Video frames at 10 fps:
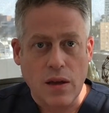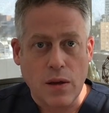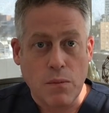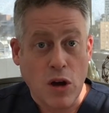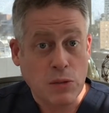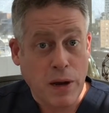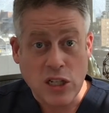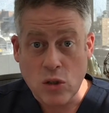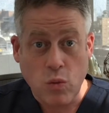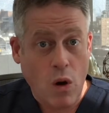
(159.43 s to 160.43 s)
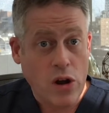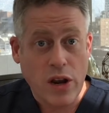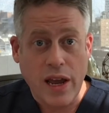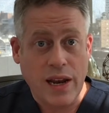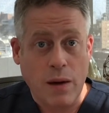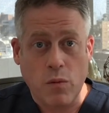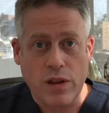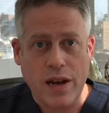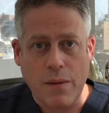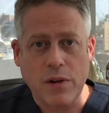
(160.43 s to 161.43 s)
Most patients won't end up
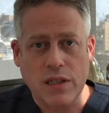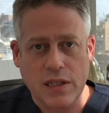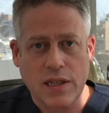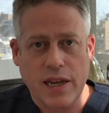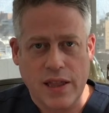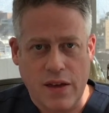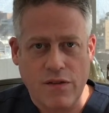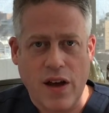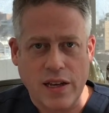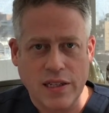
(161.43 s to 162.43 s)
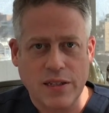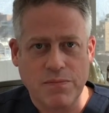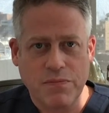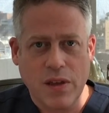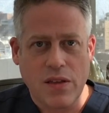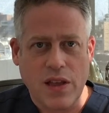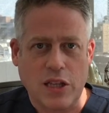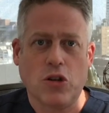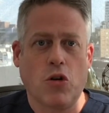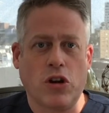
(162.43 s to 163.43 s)
with numbness in their face.
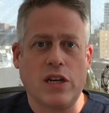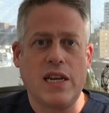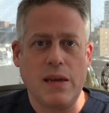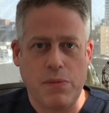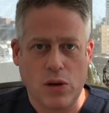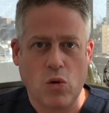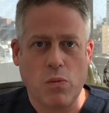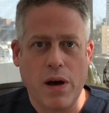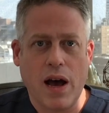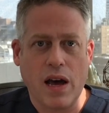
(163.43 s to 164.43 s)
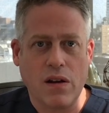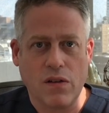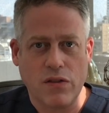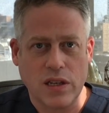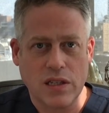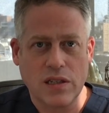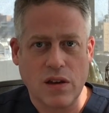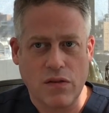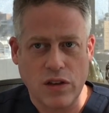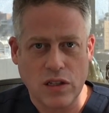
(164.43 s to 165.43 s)
That's not a typical part of
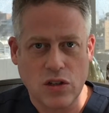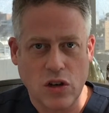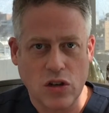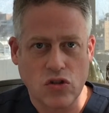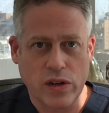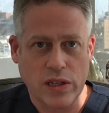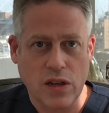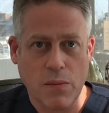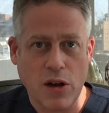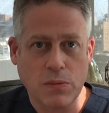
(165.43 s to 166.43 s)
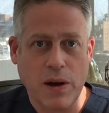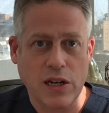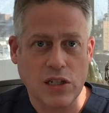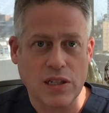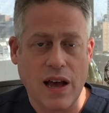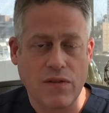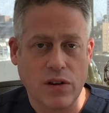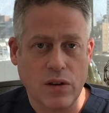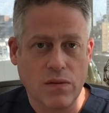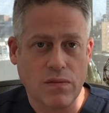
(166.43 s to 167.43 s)
this surgery. So most patients
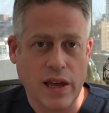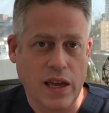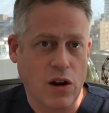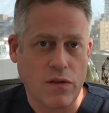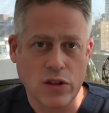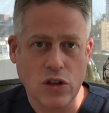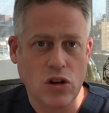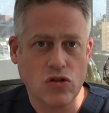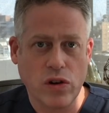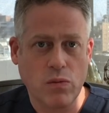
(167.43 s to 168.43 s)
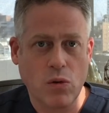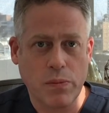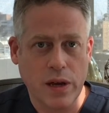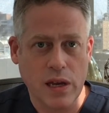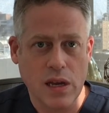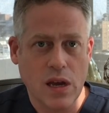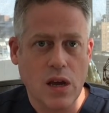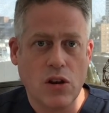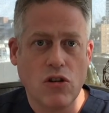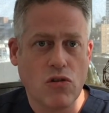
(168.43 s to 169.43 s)
after they get over surgery will be
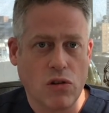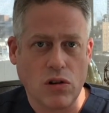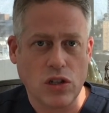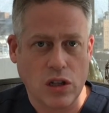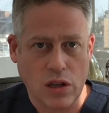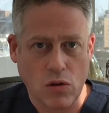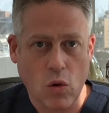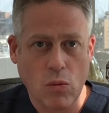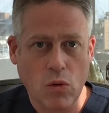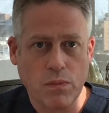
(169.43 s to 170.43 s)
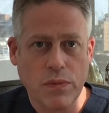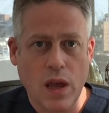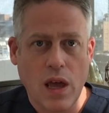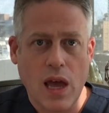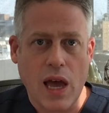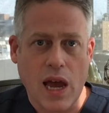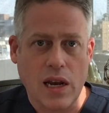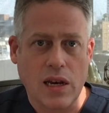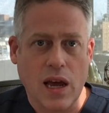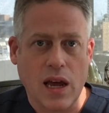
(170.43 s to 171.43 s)
neurologically normal
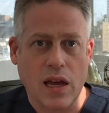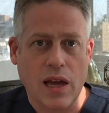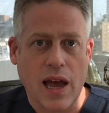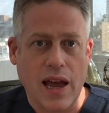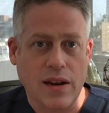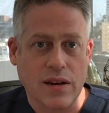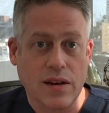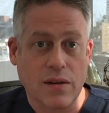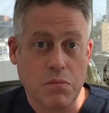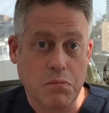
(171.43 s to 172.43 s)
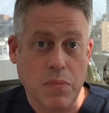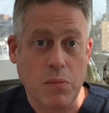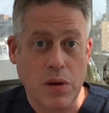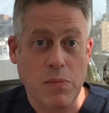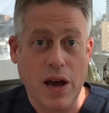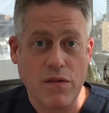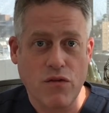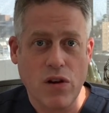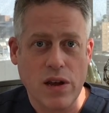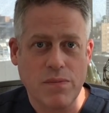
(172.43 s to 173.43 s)
and be
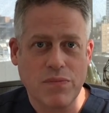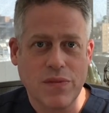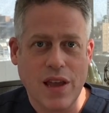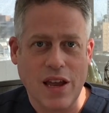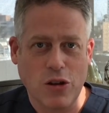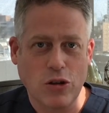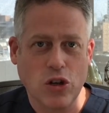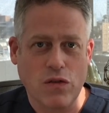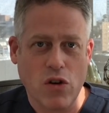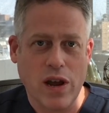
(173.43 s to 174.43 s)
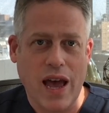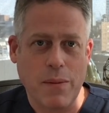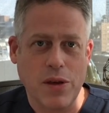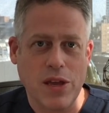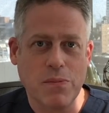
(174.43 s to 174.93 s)
pain-free and usually very happy.